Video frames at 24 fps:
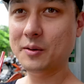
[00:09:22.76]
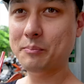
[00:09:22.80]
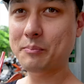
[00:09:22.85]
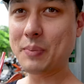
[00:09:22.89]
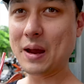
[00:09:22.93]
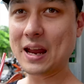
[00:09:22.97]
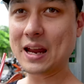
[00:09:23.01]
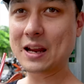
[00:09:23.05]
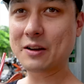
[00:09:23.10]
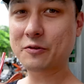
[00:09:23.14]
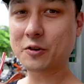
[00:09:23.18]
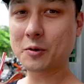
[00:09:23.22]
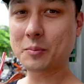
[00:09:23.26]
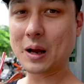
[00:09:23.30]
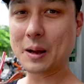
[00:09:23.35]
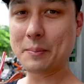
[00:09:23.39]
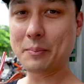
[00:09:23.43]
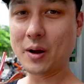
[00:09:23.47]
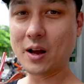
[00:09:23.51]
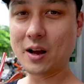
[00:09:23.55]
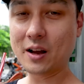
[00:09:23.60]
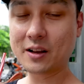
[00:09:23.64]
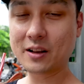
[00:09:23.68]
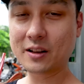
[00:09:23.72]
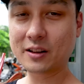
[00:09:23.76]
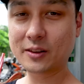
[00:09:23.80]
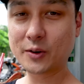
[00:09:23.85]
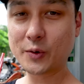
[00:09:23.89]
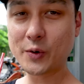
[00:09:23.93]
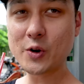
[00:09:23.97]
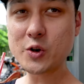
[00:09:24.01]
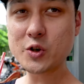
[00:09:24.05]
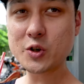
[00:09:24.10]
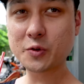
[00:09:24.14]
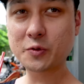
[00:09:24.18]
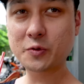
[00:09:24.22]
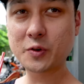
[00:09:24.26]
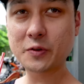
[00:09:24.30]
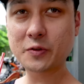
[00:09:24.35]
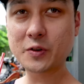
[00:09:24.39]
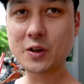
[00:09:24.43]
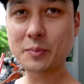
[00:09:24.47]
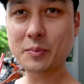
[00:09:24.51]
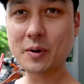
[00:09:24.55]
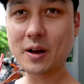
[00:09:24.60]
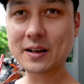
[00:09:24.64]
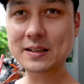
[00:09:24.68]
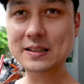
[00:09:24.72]
bang for my buck,
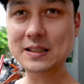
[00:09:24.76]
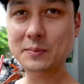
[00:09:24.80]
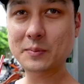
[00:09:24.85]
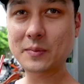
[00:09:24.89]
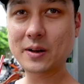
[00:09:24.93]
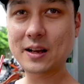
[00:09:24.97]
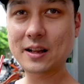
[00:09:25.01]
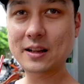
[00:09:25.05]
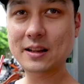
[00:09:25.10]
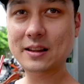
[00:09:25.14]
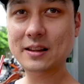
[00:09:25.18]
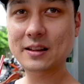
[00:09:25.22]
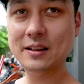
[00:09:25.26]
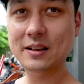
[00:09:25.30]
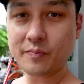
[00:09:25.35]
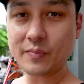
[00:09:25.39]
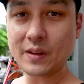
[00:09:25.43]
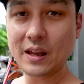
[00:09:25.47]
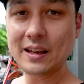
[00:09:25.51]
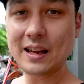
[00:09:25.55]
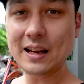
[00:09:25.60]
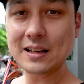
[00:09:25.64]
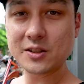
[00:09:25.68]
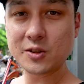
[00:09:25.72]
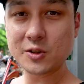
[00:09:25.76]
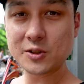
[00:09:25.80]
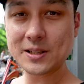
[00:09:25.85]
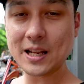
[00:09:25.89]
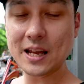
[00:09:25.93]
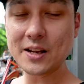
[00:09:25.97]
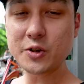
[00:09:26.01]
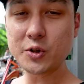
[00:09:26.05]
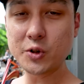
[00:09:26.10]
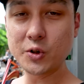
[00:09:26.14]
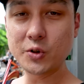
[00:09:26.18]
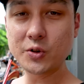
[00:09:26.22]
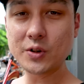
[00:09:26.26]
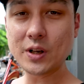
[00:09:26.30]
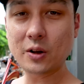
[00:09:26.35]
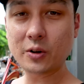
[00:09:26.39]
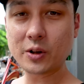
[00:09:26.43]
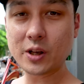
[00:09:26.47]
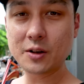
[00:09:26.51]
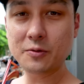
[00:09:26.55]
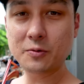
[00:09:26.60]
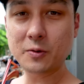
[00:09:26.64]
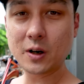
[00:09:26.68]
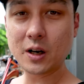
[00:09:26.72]
$350 a month. Yeah, so stay tuned. I'll
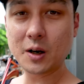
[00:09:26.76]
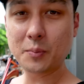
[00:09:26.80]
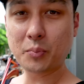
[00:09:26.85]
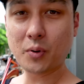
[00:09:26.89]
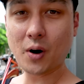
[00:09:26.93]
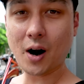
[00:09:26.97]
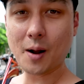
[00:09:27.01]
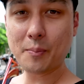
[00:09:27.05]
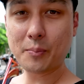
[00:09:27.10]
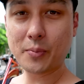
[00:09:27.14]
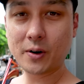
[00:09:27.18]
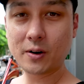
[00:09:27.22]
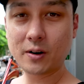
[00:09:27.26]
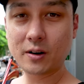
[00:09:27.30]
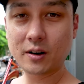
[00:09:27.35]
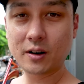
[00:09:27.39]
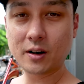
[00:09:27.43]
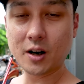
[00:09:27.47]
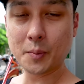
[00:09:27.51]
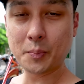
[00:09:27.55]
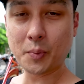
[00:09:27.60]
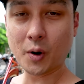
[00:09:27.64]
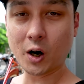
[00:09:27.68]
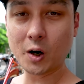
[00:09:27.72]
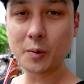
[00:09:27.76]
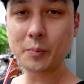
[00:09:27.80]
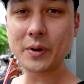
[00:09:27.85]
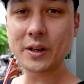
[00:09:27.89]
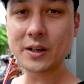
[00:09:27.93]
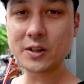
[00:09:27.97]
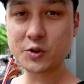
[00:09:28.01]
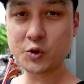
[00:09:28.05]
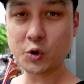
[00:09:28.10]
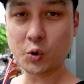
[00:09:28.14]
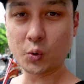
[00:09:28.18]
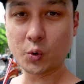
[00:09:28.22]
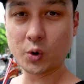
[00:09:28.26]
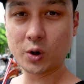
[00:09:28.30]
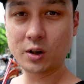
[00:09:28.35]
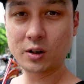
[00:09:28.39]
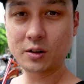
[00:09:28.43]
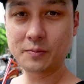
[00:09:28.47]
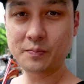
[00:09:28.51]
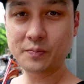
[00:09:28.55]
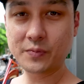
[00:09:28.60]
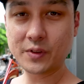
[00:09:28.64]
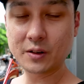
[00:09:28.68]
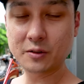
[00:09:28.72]
give a proper apartment
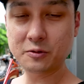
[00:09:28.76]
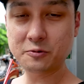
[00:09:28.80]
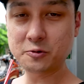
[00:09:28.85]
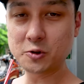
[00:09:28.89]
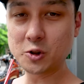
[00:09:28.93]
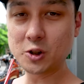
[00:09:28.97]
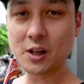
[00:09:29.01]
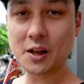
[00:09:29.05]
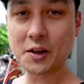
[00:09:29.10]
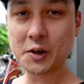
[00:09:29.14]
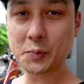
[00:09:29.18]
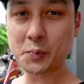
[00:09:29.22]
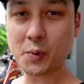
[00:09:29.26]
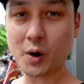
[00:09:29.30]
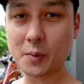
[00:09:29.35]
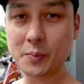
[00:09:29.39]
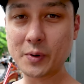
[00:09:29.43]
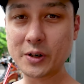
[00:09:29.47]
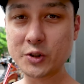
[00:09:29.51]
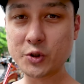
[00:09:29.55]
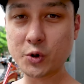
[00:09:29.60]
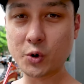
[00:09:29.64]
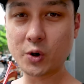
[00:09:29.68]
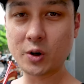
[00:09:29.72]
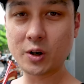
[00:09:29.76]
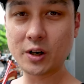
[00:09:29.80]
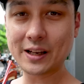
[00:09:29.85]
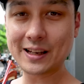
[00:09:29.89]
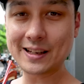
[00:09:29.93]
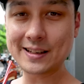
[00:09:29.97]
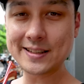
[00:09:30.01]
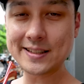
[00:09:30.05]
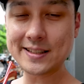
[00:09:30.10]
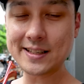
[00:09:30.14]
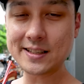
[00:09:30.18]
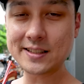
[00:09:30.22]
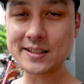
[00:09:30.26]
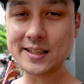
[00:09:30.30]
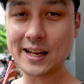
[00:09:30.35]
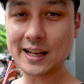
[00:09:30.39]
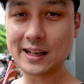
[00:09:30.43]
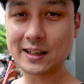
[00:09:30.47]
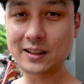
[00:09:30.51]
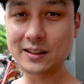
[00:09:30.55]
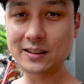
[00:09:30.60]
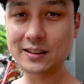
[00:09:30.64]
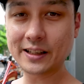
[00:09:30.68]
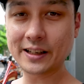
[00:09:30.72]
tour, full-on apartment tour in
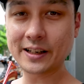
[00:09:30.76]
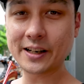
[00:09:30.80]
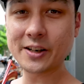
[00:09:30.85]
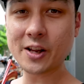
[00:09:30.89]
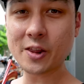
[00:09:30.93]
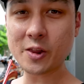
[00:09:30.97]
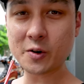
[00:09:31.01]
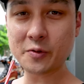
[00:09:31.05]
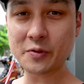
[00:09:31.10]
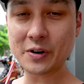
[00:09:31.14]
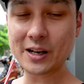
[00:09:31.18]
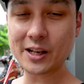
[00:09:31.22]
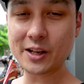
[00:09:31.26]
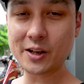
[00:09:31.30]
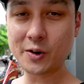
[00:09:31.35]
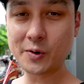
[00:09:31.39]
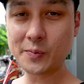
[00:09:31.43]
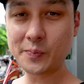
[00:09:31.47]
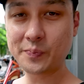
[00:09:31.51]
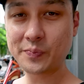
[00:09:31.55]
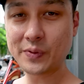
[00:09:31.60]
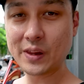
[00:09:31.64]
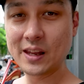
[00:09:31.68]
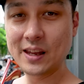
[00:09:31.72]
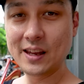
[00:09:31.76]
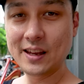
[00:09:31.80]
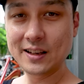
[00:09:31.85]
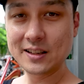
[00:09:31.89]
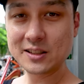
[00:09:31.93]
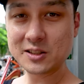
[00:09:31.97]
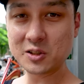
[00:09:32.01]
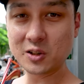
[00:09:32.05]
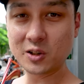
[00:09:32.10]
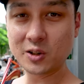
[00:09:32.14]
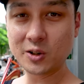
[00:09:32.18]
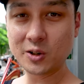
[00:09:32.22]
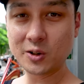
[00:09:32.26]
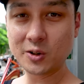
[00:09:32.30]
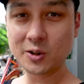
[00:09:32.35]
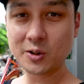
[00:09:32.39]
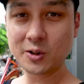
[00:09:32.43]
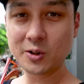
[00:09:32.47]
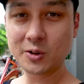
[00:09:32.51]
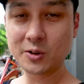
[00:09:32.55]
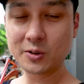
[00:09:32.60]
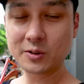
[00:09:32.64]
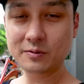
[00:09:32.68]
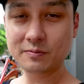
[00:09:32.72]
detail in another video.
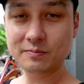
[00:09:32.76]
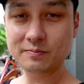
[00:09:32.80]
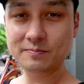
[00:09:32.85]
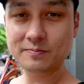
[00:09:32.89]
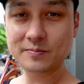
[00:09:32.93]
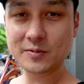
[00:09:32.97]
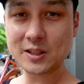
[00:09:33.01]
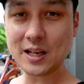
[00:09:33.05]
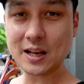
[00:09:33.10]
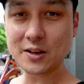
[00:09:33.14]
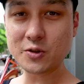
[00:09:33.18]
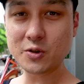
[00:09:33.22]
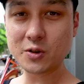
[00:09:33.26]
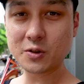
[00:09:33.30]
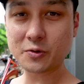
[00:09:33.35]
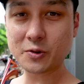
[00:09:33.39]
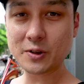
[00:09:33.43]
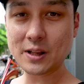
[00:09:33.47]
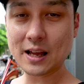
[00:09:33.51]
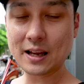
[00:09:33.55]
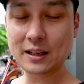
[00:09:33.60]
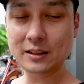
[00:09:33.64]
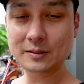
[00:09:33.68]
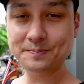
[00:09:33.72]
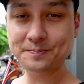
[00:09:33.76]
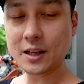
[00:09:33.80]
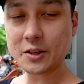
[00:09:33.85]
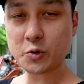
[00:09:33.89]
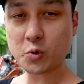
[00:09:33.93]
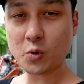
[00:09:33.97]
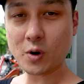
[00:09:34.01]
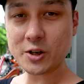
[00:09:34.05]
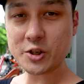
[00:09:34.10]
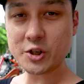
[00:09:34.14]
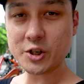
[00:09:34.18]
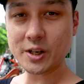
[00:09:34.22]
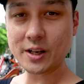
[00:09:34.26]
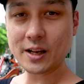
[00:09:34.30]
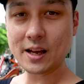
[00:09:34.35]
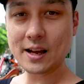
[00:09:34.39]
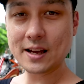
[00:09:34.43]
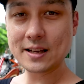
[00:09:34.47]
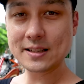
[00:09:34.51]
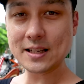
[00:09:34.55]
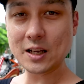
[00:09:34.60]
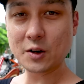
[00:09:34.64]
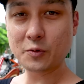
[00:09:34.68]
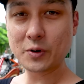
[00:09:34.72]
So stay tuned for that. Thanks for watching,
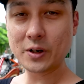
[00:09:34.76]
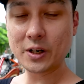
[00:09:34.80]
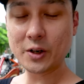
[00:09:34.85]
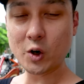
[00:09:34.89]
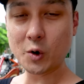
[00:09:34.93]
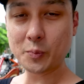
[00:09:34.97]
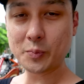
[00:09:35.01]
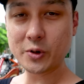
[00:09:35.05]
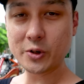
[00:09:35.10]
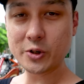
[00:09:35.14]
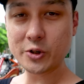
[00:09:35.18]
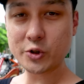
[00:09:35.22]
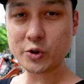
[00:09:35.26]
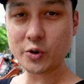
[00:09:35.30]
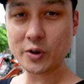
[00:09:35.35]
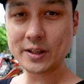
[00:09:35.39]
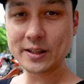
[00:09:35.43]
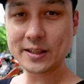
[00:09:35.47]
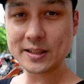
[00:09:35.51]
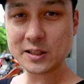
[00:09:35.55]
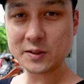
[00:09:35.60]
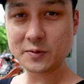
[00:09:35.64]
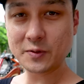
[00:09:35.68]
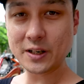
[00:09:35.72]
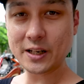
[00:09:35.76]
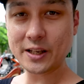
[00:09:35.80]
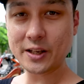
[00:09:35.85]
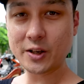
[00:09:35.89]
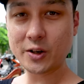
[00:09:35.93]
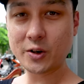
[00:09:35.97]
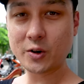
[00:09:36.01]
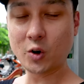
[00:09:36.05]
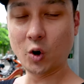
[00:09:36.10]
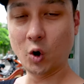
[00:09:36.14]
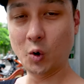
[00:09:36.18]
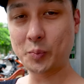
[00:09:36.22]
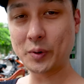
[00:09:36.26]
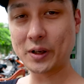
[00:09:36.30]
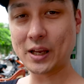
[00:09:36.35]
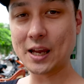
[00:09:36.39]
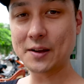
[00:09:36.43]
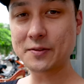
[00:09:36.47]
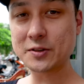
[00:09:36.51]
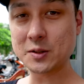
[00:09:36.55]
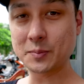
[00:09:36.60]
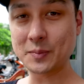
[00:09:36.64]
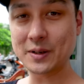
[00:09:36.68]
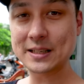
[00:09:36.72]
guys. I really hope you enjoyed this video. Hope it
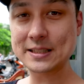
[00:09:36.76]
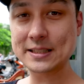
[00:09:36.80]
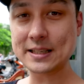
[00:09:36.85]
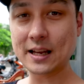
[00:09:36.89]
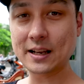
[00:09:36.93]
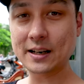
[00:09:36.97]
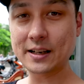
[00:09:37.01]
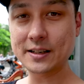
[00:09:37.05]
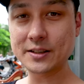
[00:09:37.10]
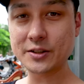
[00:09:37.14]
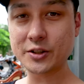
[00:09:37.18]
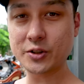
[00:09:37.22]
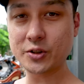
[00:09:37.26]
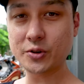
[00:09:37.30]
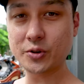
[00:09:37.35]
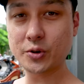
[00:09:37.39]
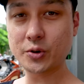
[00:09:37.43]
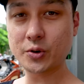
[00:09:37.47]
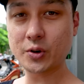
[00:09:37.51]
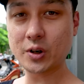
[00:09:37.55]
gave some insight into